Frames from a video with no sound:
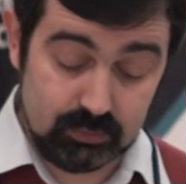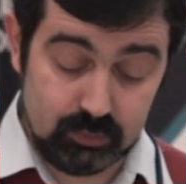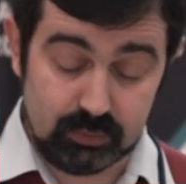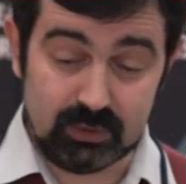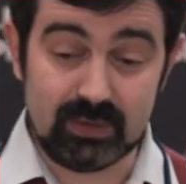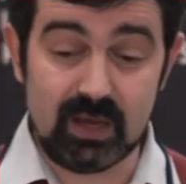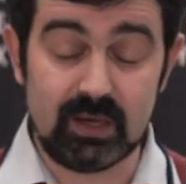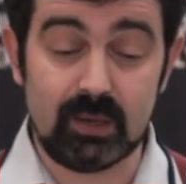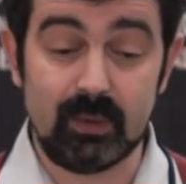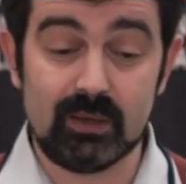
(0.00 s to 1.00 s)
During
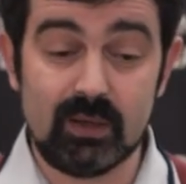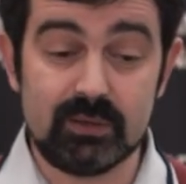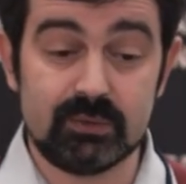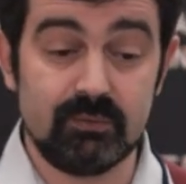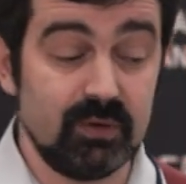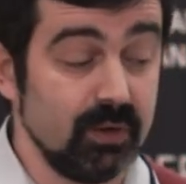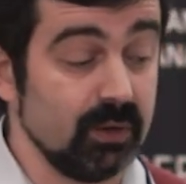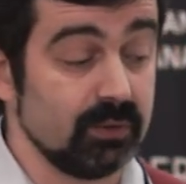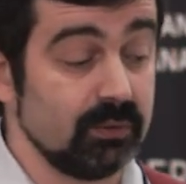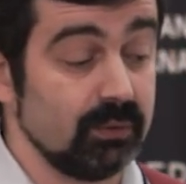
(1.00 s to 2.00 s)
dynamic analysis, we
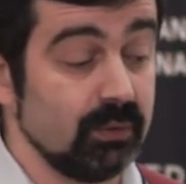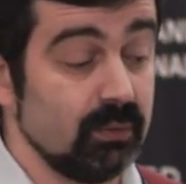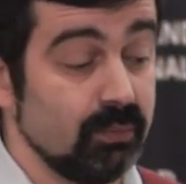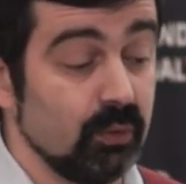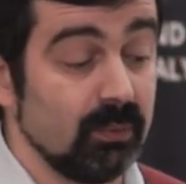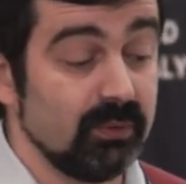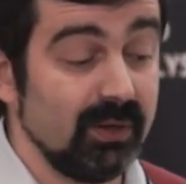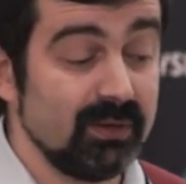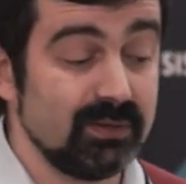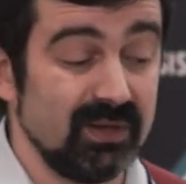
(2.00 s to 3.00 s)
record program
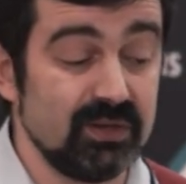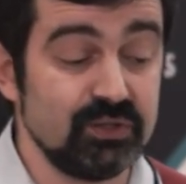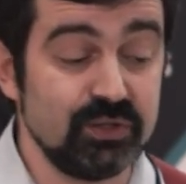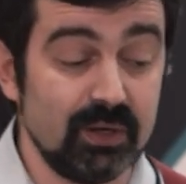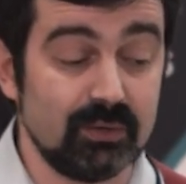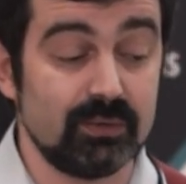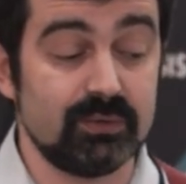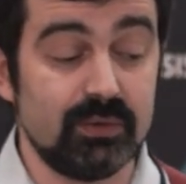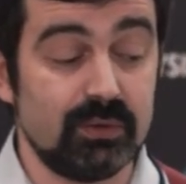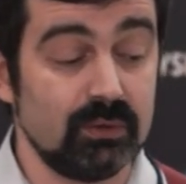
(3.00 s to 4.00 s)
trace and check
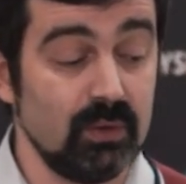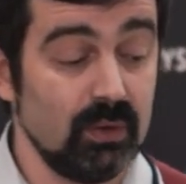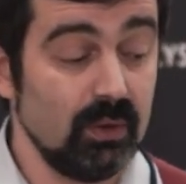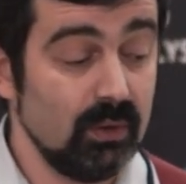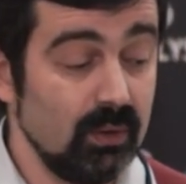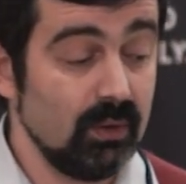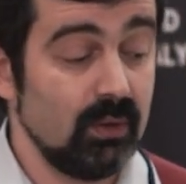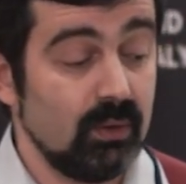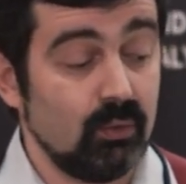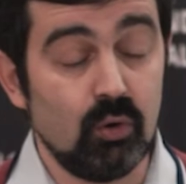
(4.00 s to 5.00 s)
their
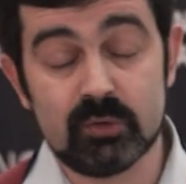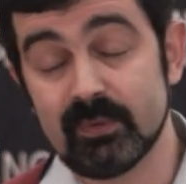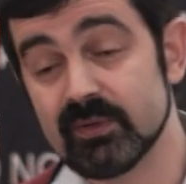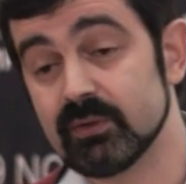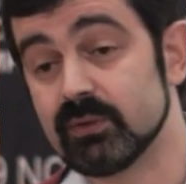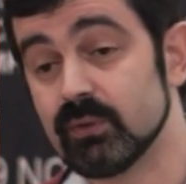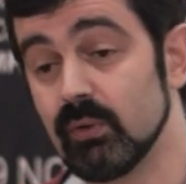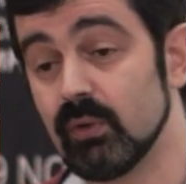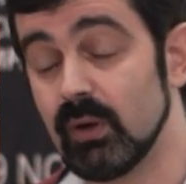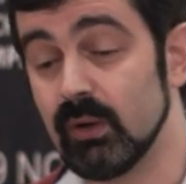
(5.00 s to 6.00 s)
correspondence to
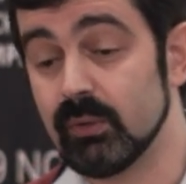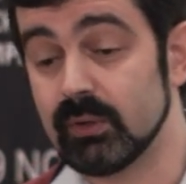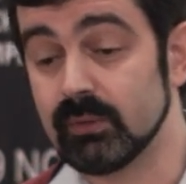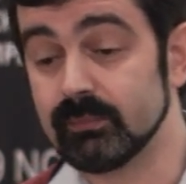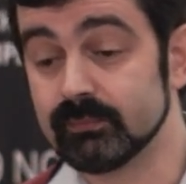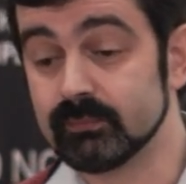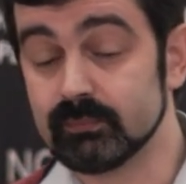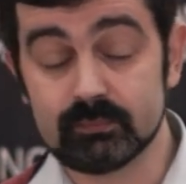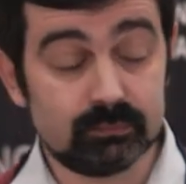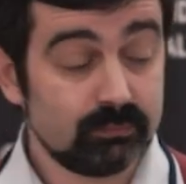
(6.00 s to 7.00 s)
our
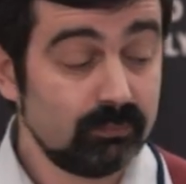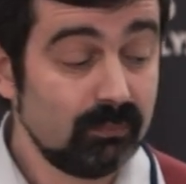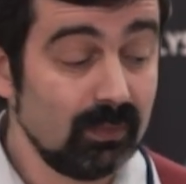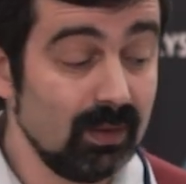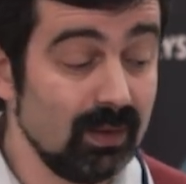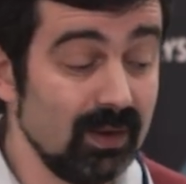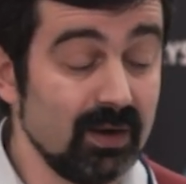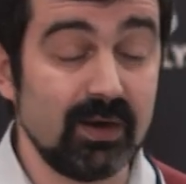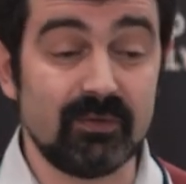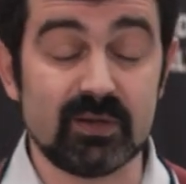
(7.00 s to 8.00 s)

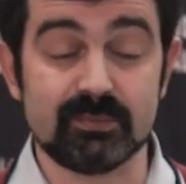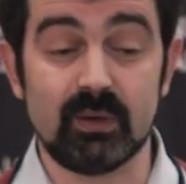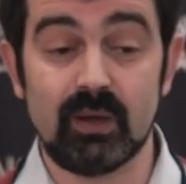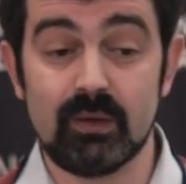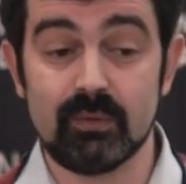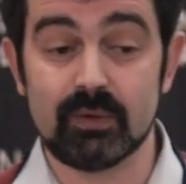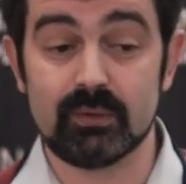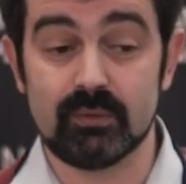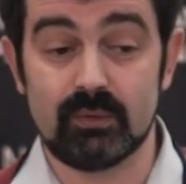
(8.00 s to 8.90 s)
reference behavior,